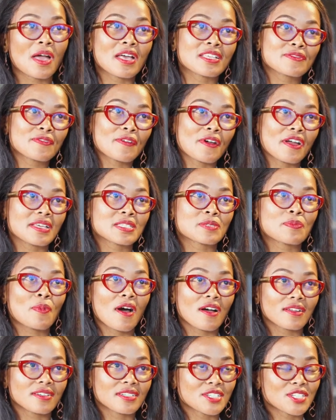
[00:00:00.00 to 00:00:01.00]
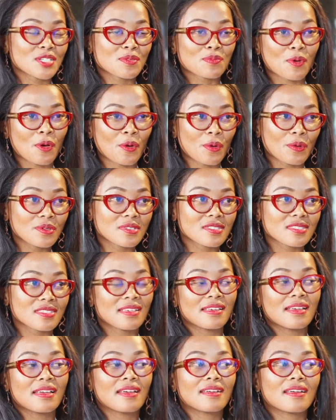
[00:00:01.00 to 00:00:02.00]
as far as partnership goes,
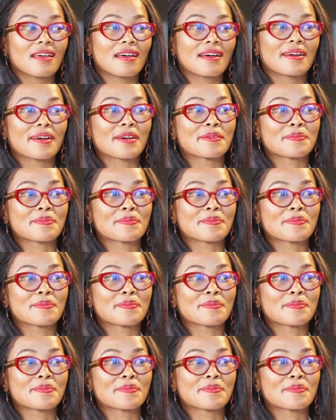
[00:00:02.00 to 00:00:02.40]
mm.